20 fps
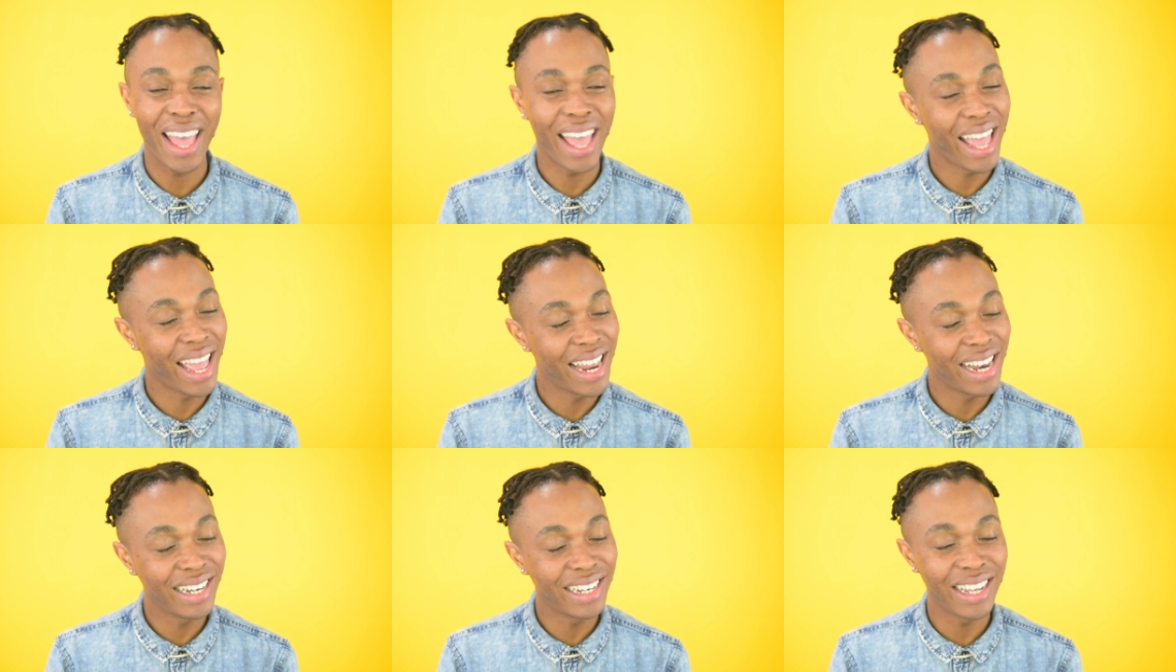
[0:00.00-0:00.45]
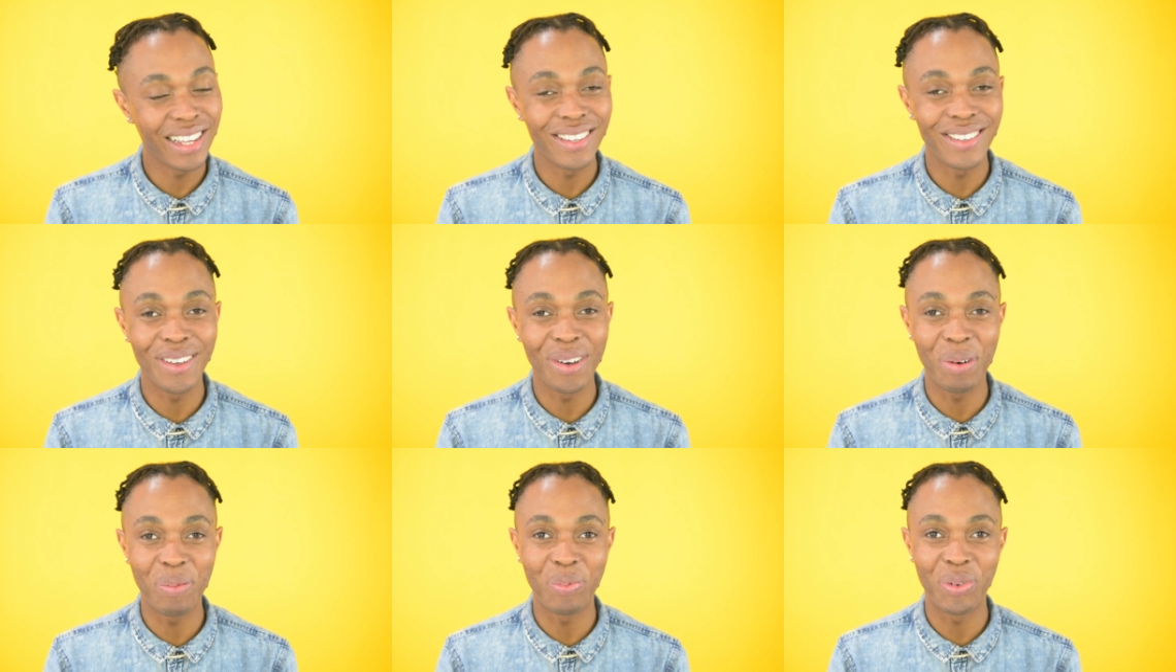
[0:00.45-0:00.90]
and
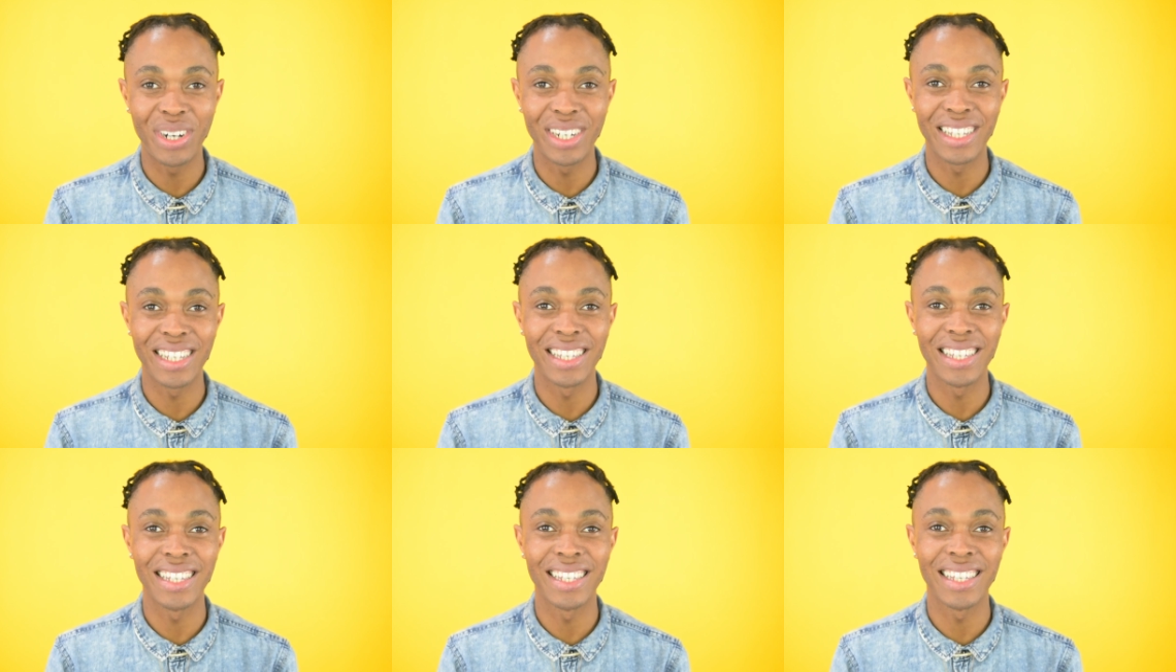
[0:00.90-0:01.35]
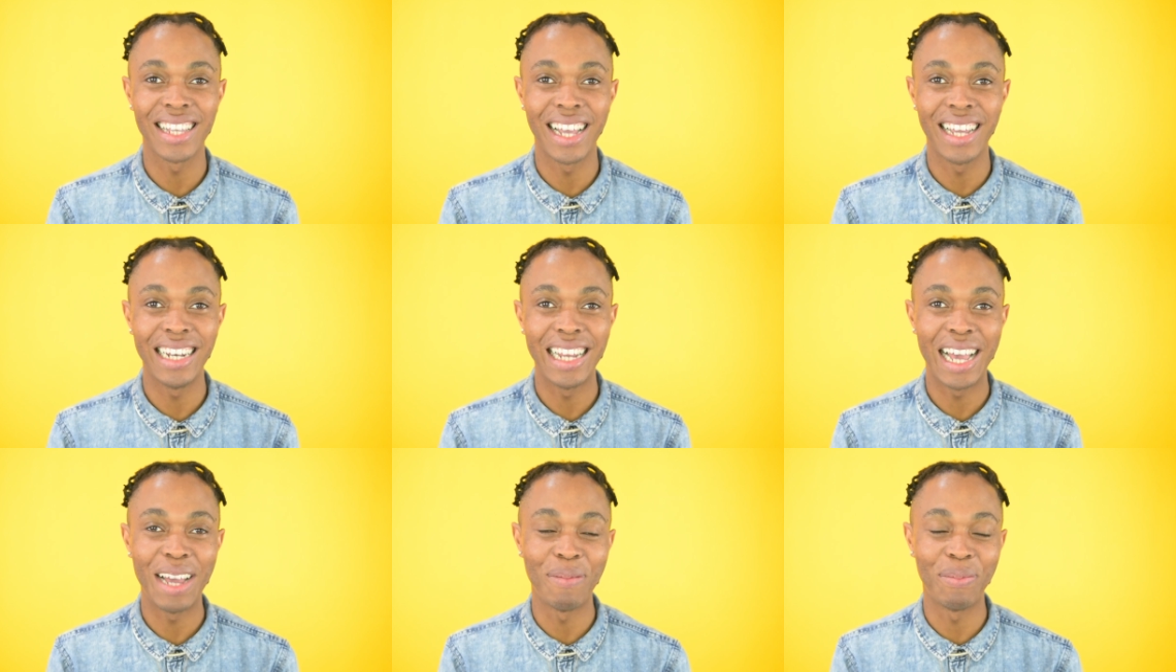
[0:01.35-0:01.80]
your presence is
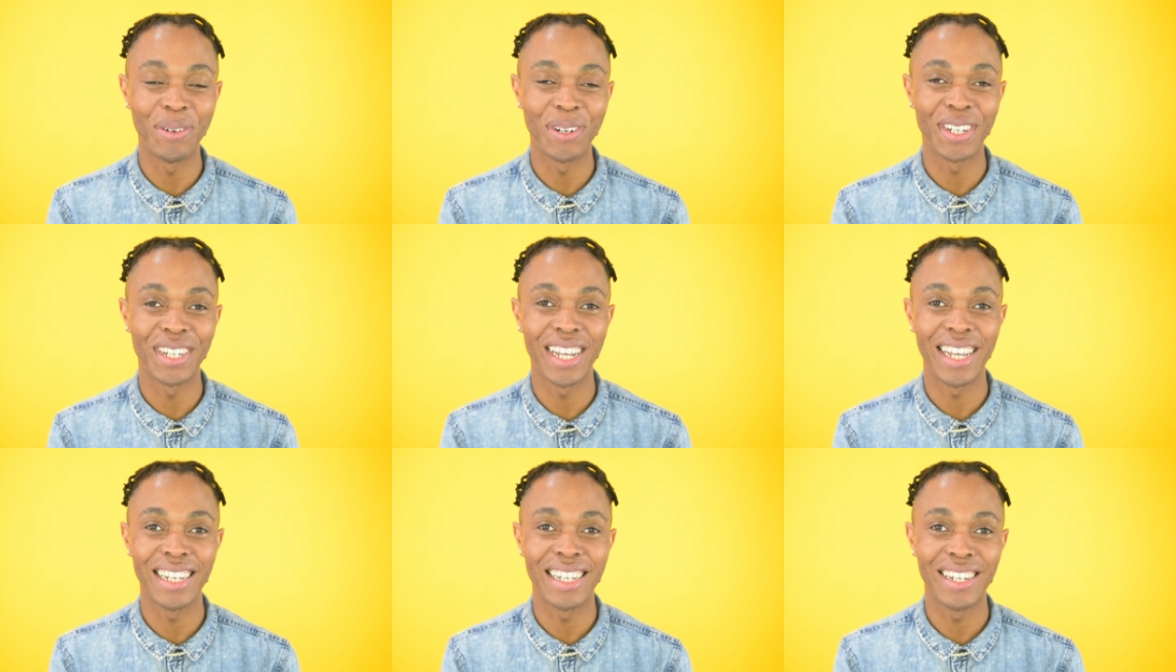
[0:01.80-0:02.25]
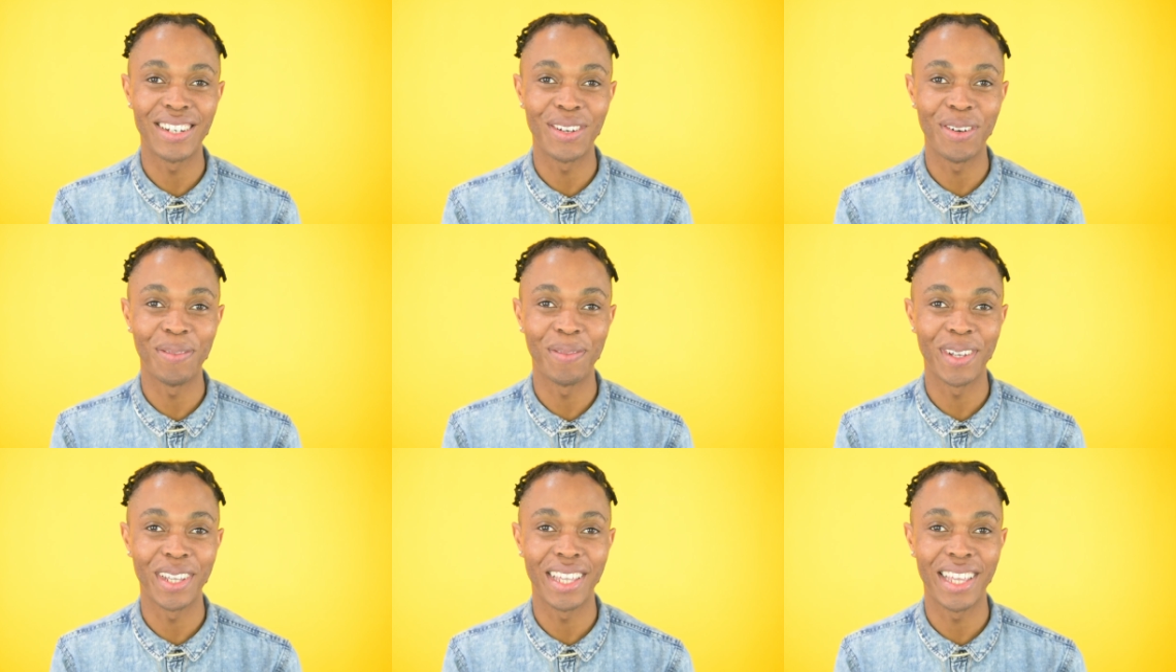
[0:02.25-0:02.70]
highly appreciated
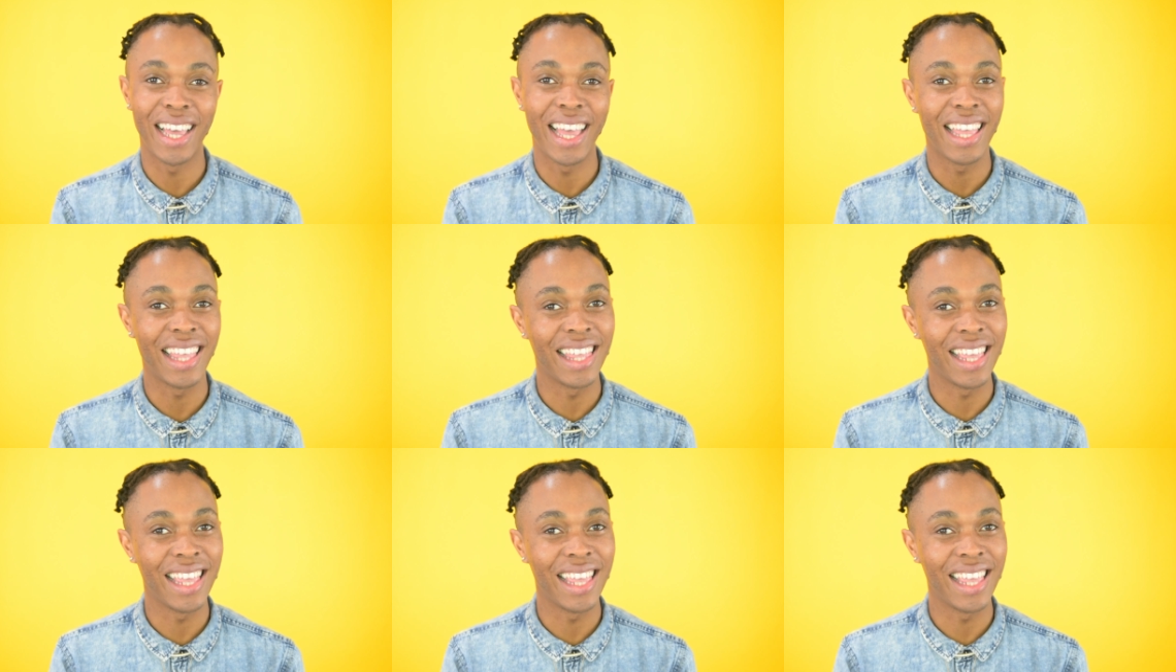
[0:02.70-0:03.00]
over here.